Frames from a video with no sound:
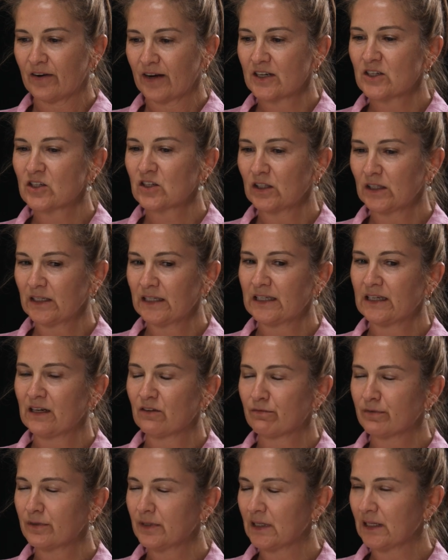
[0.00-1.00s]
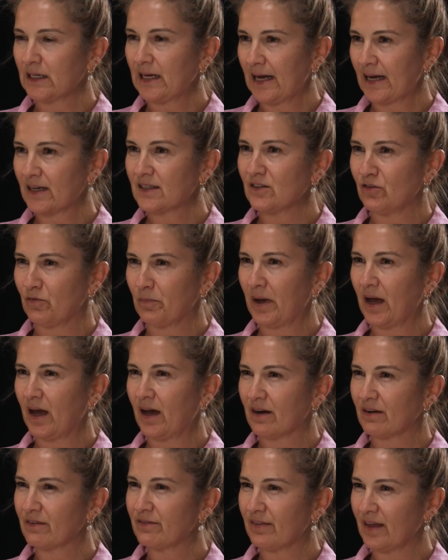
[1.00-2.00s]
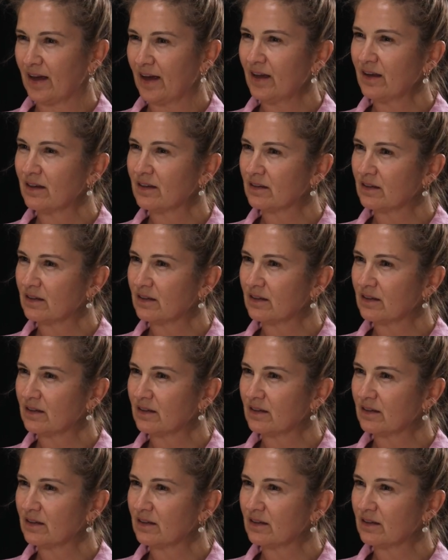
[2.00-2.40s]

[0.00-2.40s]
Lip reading: actually a really active part of that.